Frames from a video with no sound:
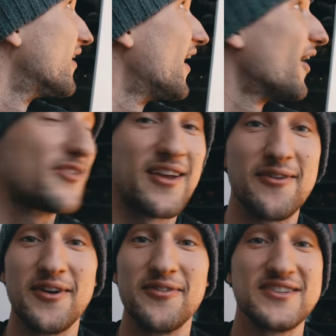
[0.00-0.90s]
I have to
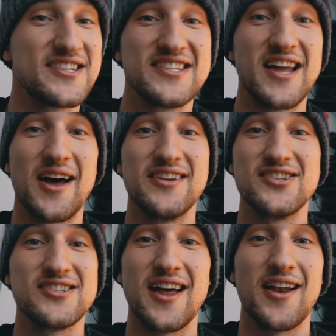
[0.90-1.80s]
get rid of. It's just not it's
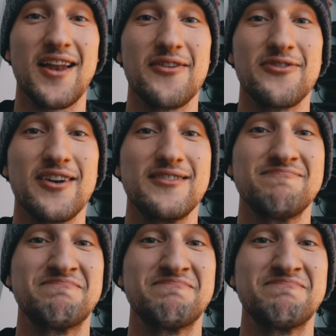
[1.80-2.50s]
just not a lot of fun.